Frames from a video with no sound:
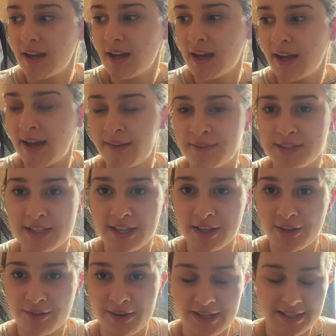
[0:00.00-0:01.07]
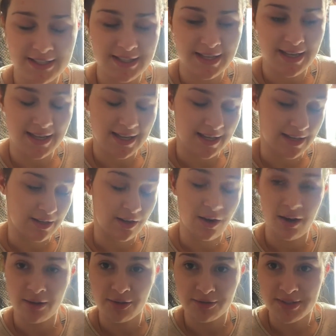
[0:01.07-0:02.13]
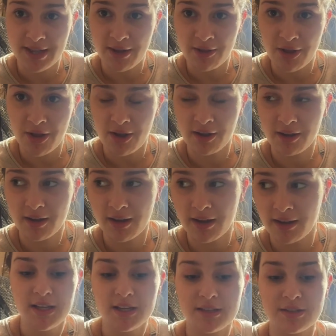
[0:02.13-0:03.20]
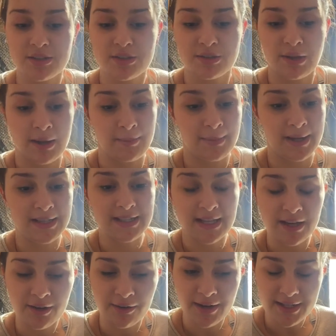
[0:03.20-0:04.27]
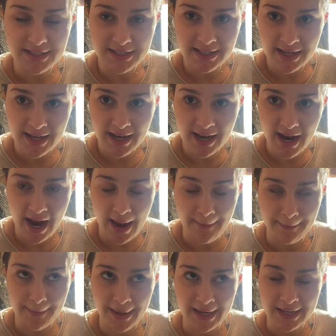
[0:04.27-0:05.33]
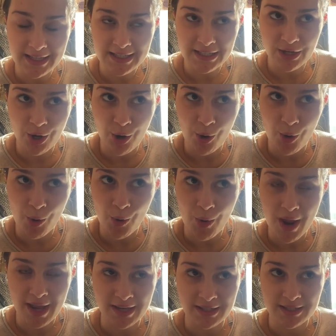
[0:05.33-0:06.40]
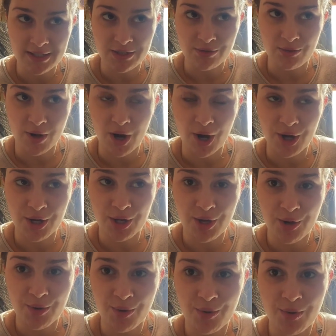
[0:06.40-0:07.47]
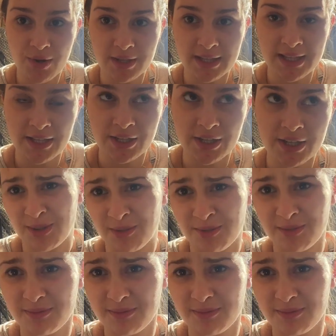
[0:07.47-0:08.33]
I haven't taken a rest day in God knows how long. So I might take a rest day. I might go and do cardio later.